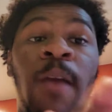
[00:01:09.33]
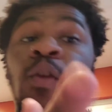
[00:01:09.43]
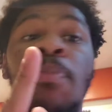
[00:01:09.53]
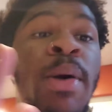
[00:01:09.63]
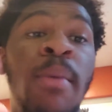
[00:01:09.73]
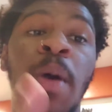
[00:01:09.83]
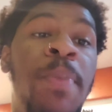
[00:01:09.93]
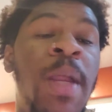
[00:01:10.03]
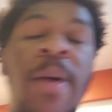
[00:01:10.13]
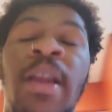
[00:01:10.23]
If you put
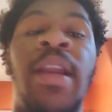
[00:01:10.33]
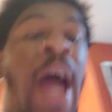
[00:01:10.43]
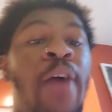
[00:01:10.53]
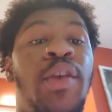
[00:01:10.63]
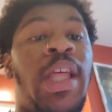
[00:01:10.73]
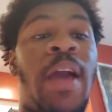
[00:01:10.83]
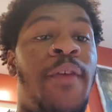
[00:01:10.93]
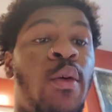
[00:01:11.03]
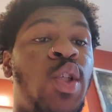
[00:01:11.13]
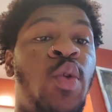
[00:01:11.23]
more peanut butter than that, I really
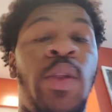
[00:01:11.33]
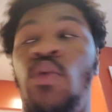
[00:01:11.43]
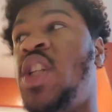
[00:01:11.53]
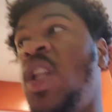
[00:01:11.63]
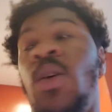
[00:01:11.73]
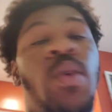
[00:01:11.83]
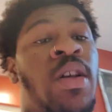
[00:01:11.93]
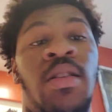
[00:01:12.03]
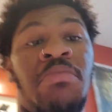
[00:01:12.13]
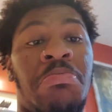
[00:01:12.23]
can't fuck with you and you chilling
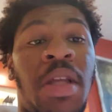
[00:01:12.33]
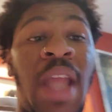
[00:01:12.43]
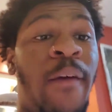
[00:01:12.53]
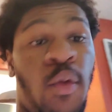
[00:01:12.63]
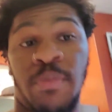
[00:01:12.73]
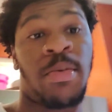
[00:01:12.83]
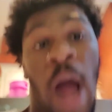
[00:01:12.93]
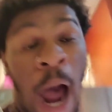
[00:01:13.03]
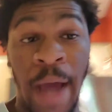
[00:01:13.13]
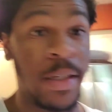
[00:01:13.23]
with the devil.
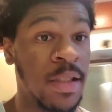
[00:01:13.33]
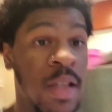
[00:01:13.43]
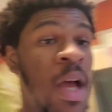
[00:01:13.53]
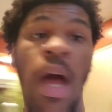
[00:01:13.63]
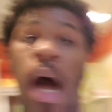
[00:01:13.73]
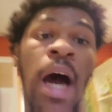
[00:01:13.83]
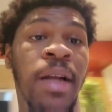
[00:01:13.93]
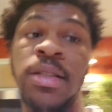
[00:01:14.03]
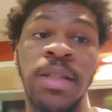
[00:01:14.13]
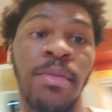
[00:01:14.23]
Honestly.
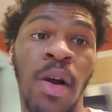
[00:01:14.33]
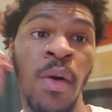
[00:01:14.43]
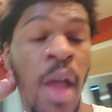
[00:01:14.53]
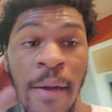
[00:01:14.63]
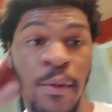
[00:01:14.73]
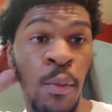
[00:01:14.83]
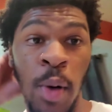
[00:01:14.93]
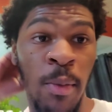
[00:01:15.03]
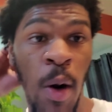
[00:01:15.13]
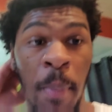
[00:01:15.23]
Honestly, bro. If you
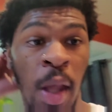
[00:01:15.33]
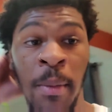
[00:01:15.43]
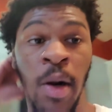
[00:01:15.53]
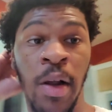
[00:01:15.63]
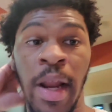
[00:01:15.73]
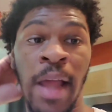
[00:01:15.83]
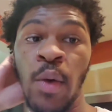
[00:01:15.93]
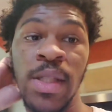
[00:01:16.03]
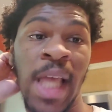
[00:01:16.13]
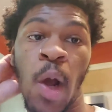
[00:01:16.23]
put more peanut butter on
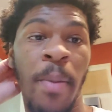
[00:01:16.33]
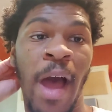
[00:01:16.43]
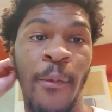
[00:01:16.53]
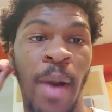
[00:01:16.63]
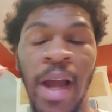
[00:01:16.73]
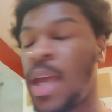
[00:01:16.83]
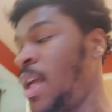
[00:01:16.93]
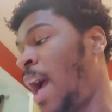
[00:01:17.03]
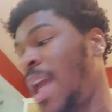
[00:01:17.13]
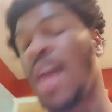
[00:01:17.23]
that, you a psychopath, bro. I
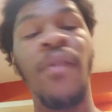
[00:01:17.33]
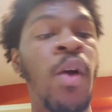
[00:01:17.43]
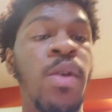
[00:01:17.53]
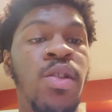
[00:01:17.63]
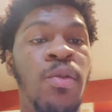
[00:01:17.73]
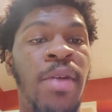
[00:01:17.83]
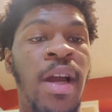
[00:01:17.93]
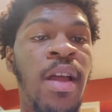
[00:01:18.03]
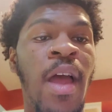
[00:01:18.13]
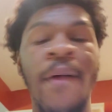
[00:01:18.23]
can't I can't fuck with you,
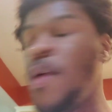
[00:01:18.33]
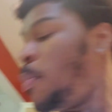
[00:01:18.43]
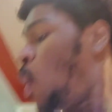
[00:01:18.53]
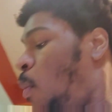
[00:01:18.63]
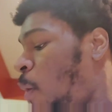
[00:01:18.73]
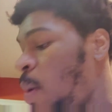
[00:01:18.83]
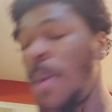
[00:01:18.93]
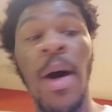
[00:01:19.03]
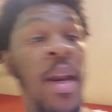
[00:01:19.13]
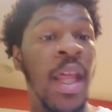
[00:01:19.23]
bro. If you put more
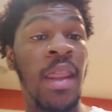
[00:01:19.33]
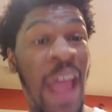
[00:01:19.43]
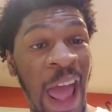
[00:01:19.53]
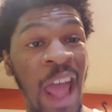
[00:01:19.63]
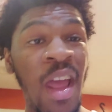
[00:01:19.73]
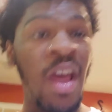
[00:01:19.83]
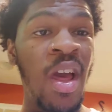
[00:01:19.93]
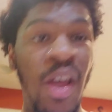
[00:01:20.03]
peanut butter than that,